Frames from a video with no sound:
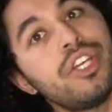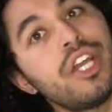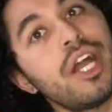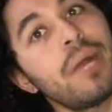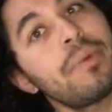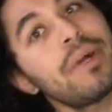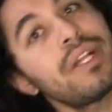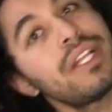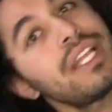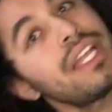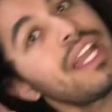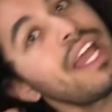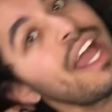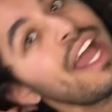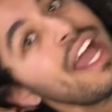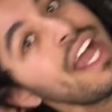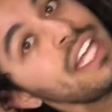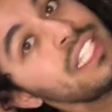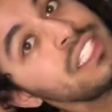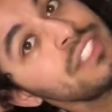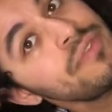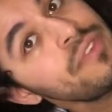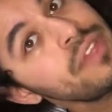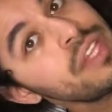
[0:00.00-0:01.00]
Y'all probably didn't
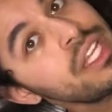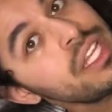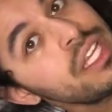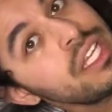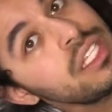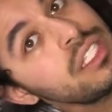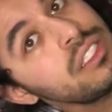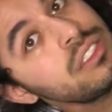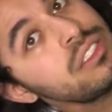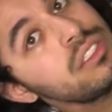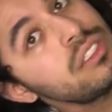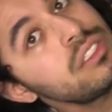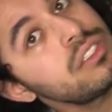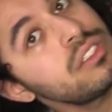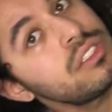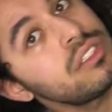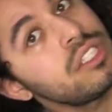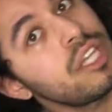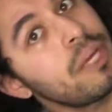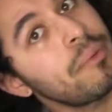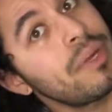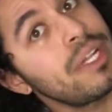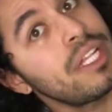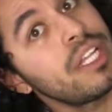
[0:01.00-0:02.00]
ask for this,
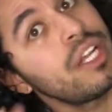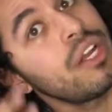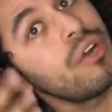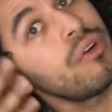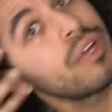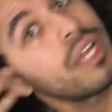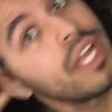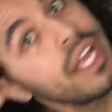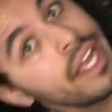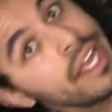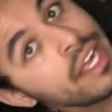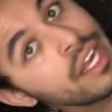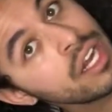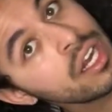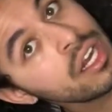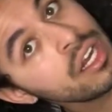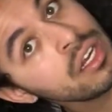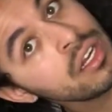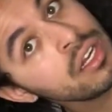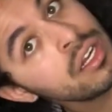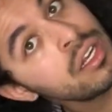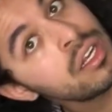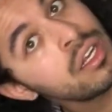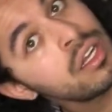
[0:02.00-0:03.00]
y'all probably don't
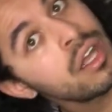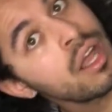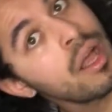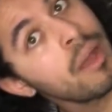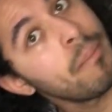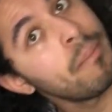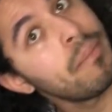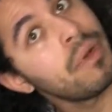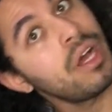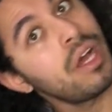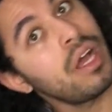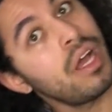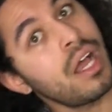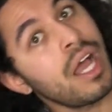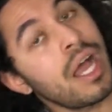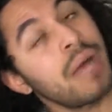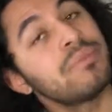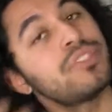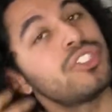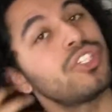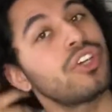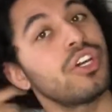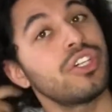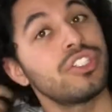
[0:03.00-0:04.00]
care, but I'm
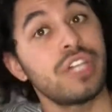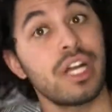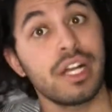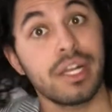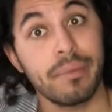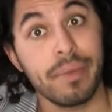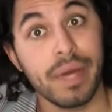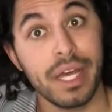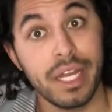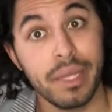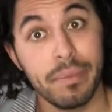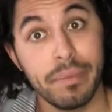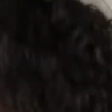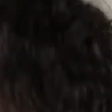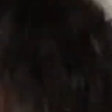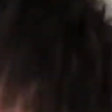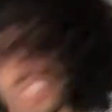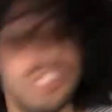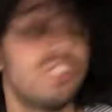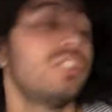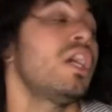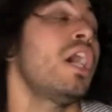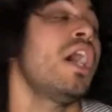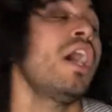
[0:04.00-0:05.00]
still gonna talk about it.
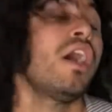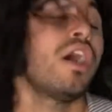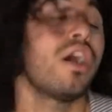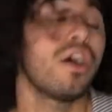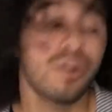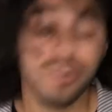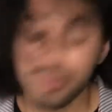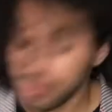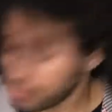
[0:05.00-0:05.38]
So,